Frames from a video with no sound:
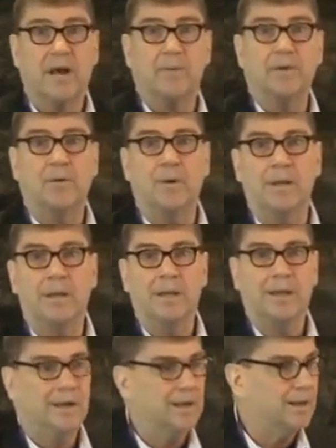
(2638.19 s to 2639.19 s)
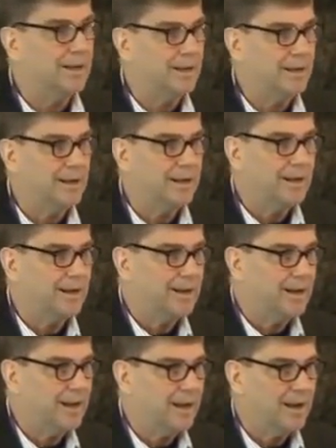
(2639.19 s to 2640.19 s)
How we doing?
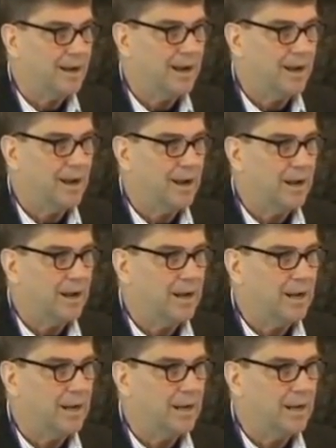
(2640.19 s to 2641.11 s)
twelve thirty.